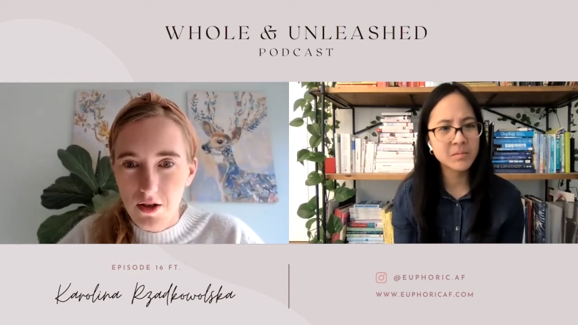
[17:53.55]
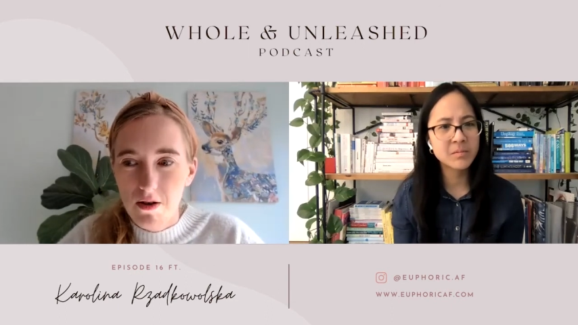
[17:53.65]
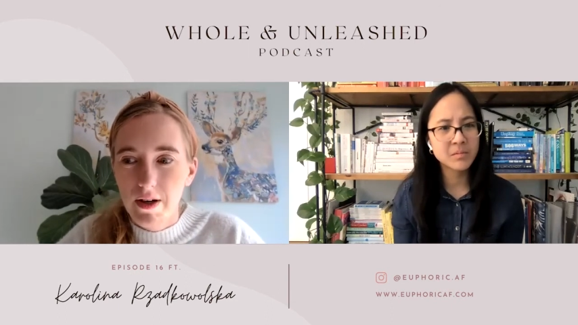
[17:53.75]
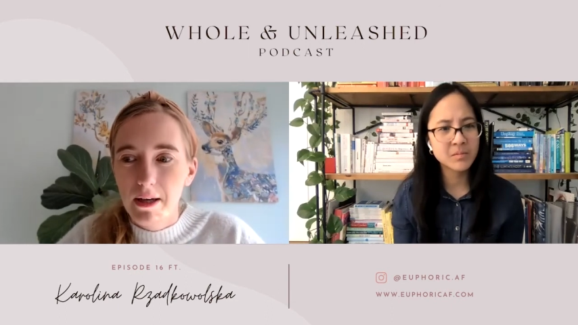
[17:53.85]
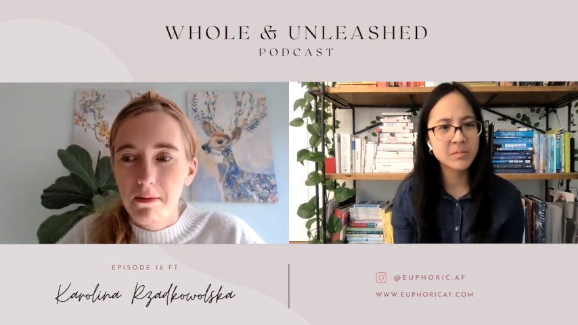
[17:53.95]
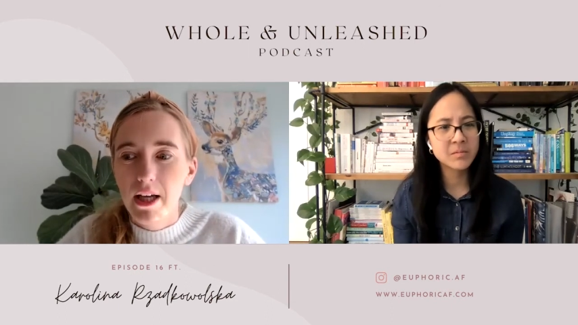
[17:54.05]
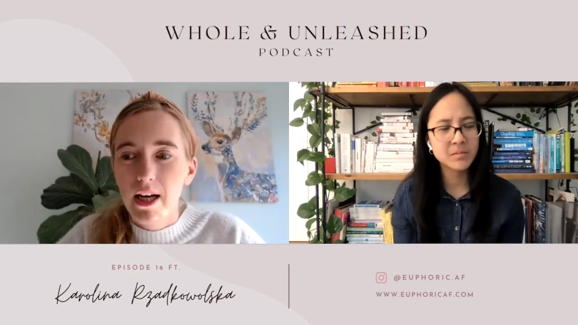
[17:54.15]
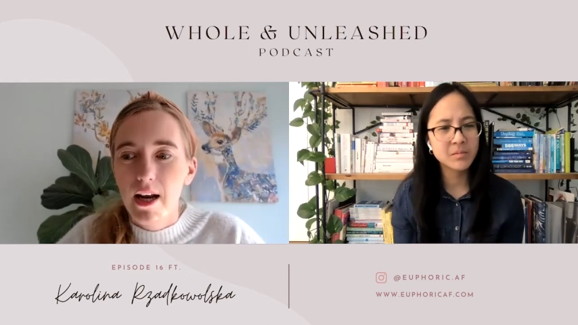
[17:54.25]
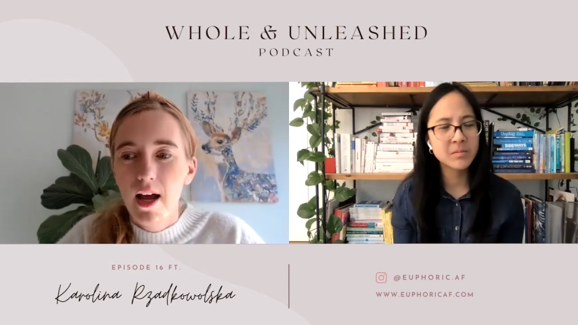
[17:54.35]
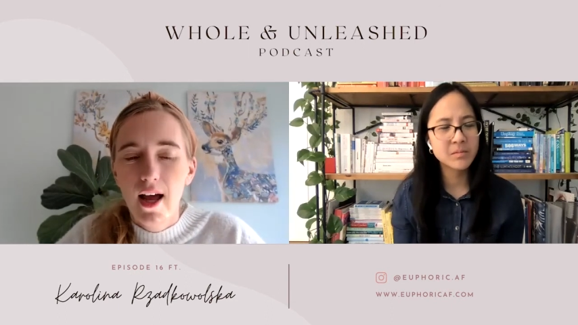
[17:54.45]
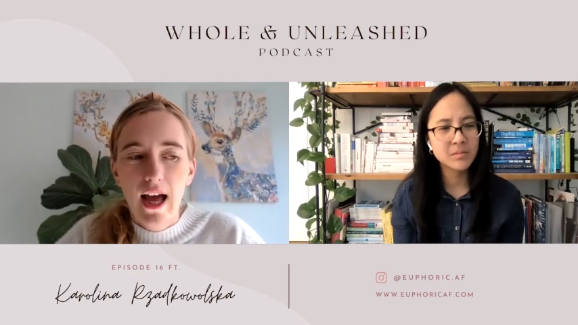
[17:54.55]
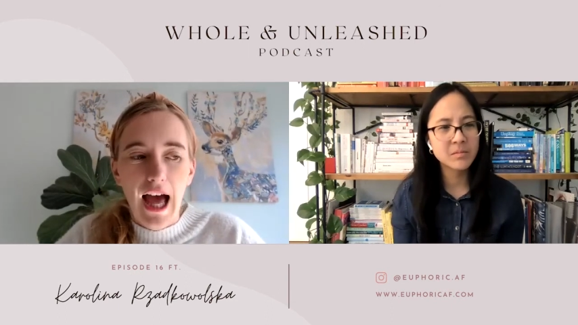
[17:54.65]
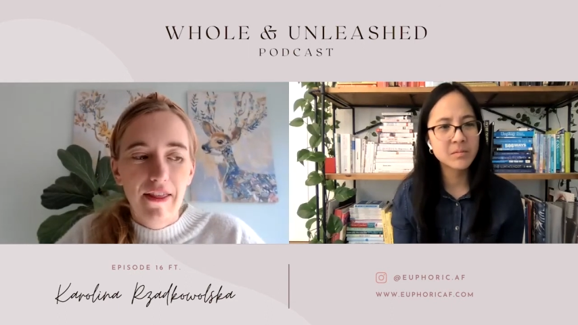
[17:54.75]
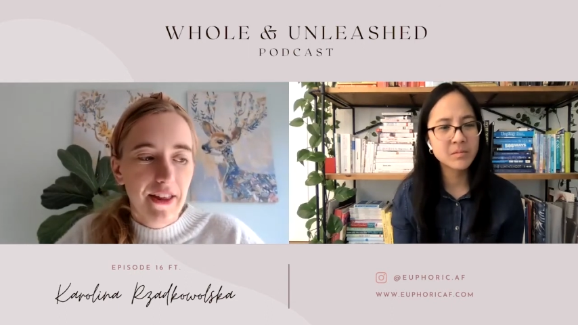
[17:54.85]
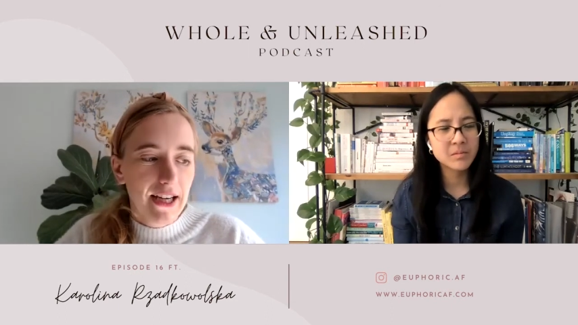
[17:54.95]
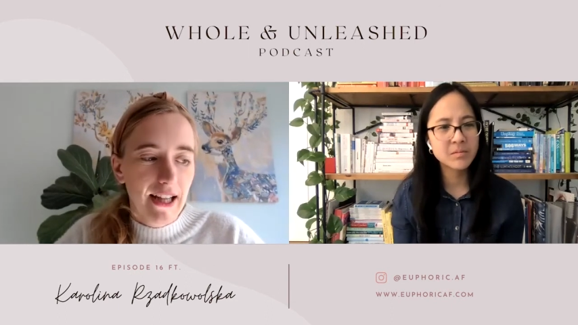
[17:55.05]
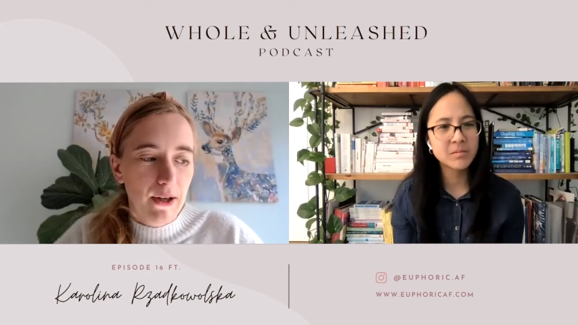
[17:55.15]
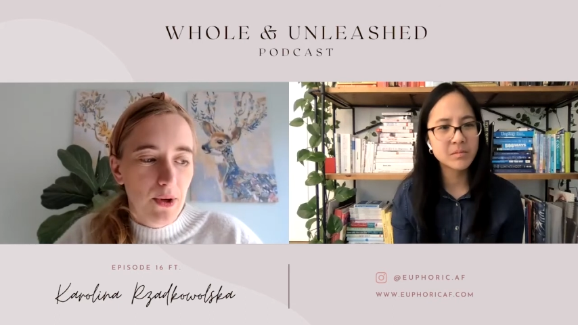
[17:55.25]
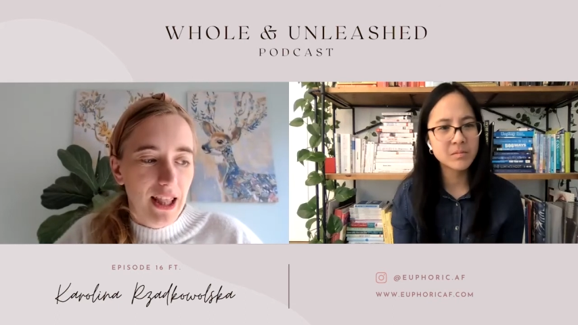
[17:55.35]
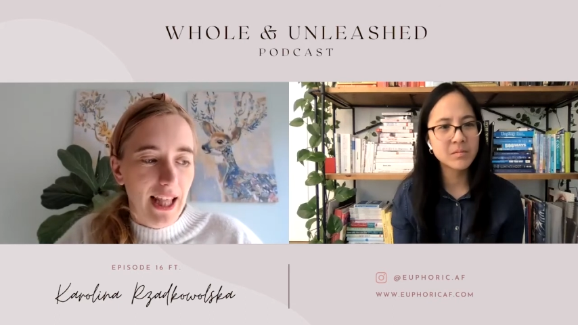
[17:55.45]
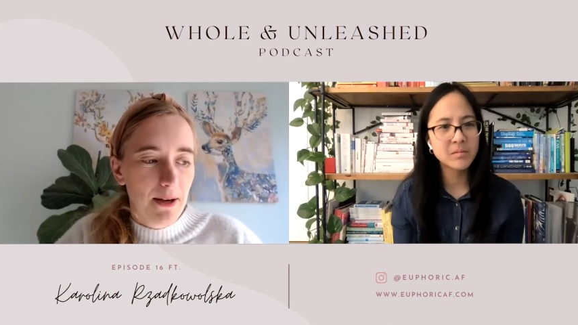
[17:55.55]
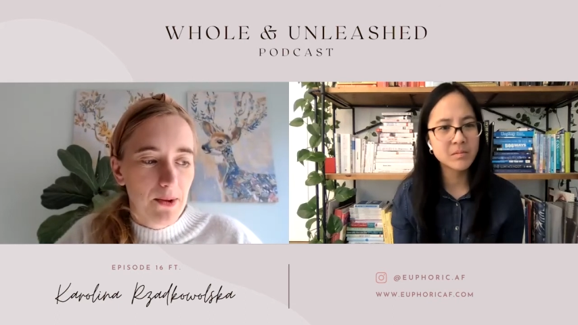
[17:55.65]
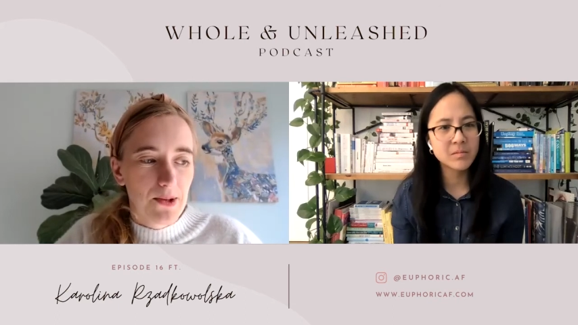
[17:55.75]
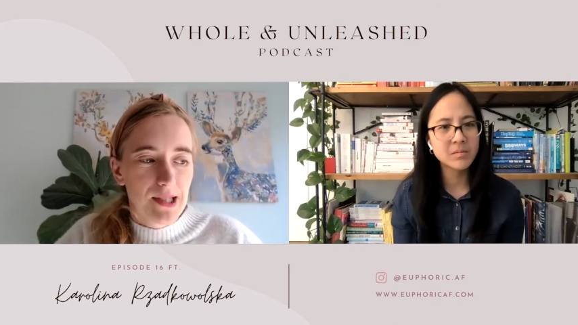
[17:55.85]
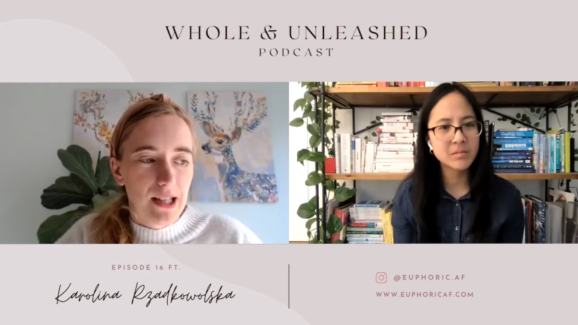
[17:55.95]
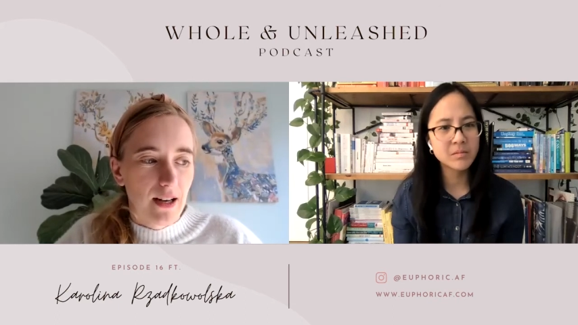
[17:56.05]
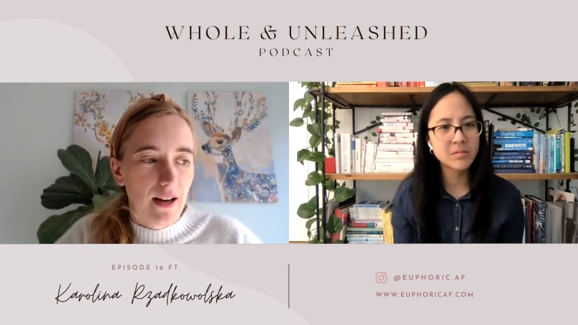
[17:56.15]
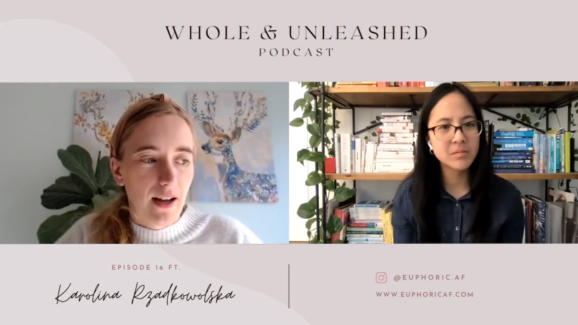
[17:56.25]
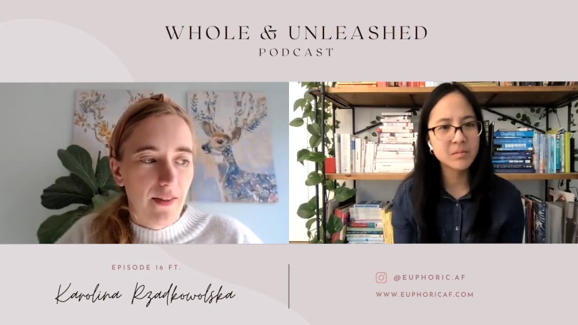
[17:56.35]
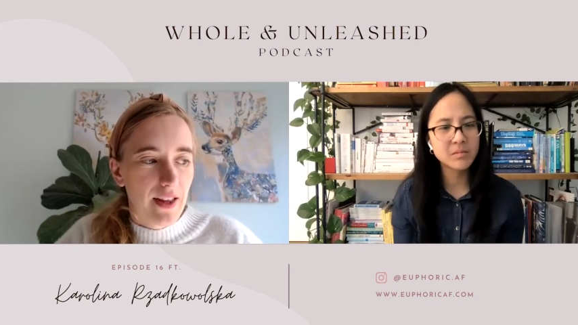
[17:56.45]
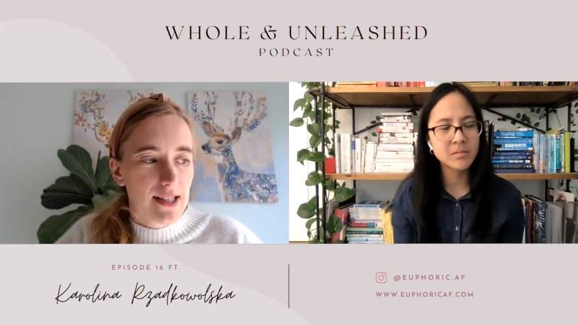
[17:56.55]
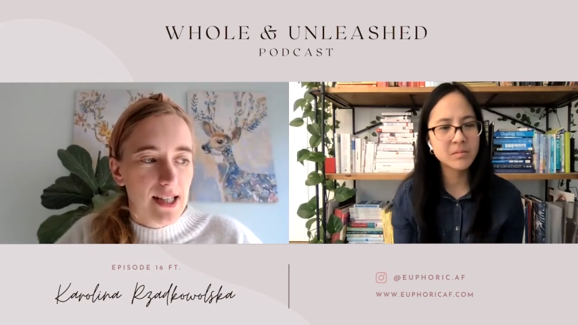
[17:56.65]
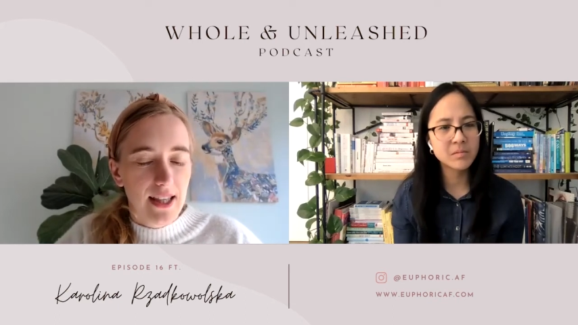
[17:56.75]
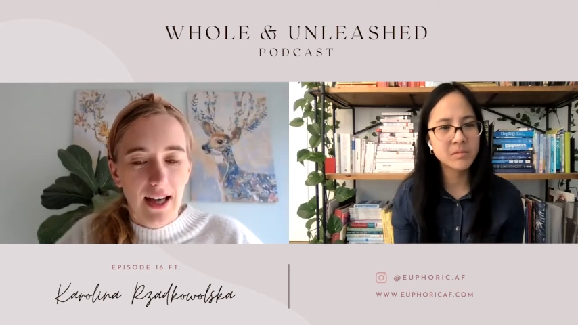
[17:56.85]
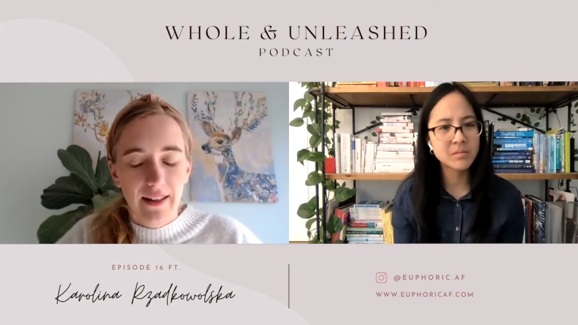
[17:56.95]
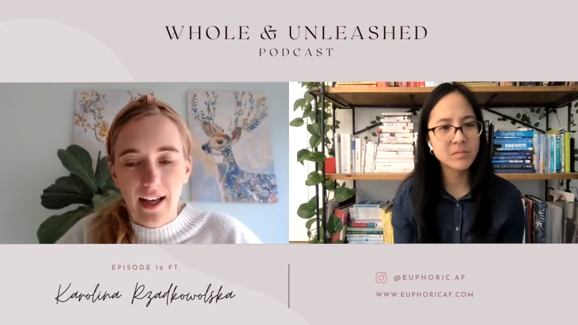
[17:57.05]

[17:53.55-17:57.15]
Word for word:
Speaker 1: You know what I mean? And and the thing like with labels and and things like that,